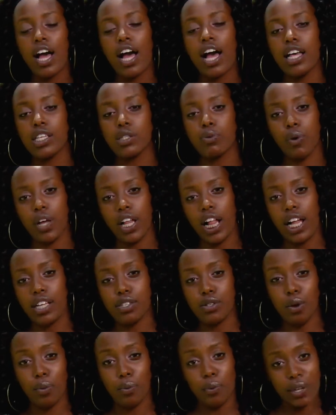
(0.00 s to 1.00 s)
as well
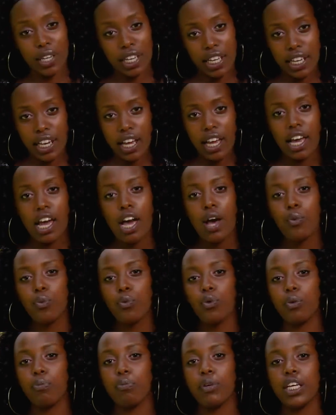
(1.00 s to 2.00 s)
as Omonide.
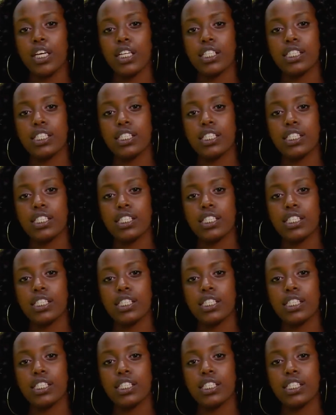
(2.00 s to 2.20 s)
We'll be